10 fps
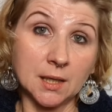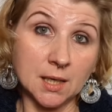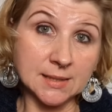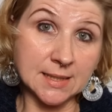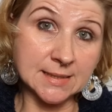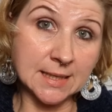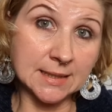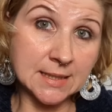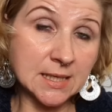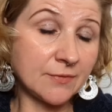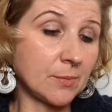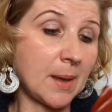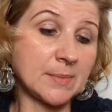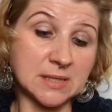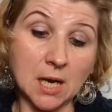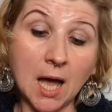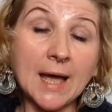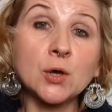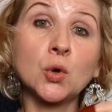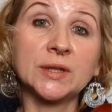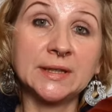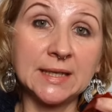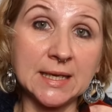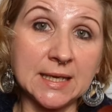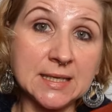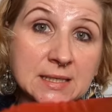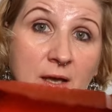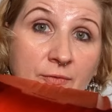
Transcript: as I said, these are from Amazon. I got these